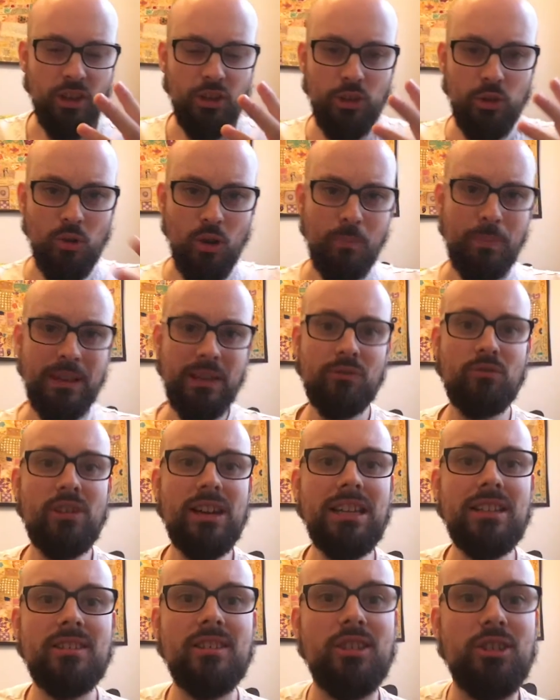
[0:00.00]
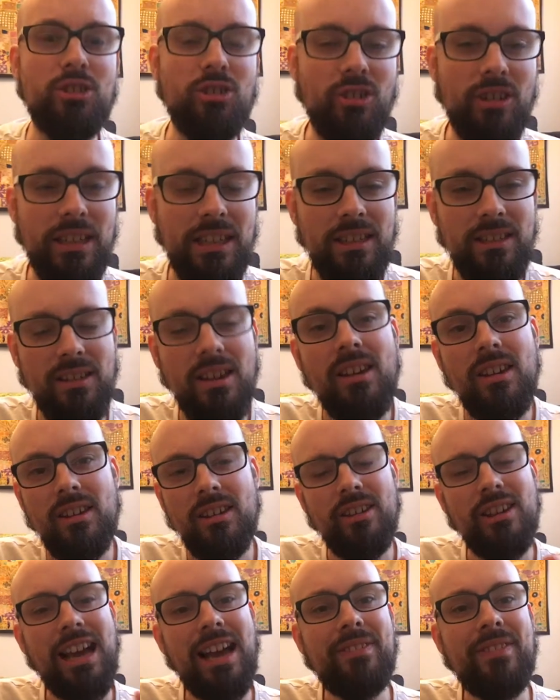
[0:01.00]
Do a bit of research on it,
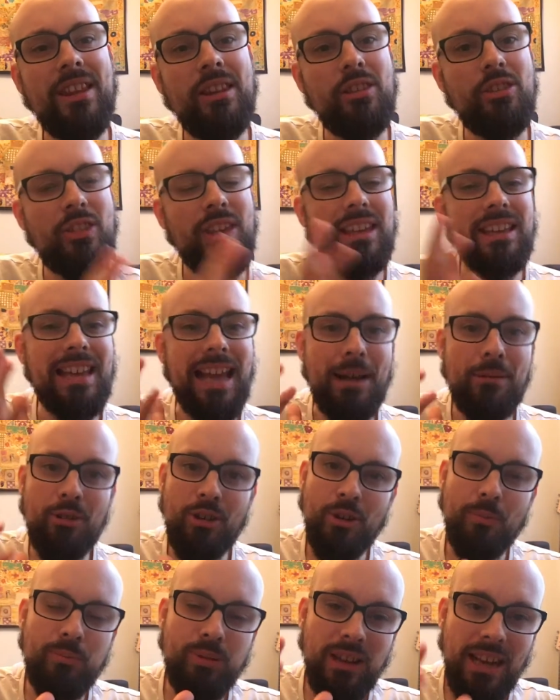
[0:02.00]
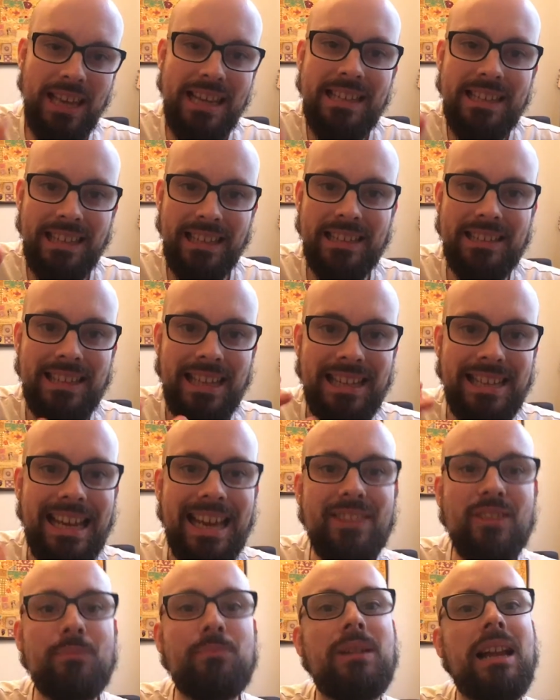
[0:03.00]
and then think, I'm going to play this and
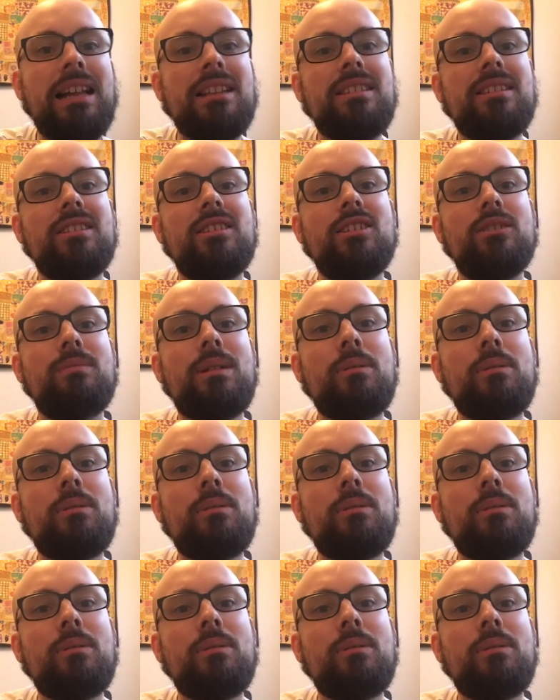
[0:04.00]
get the platinum.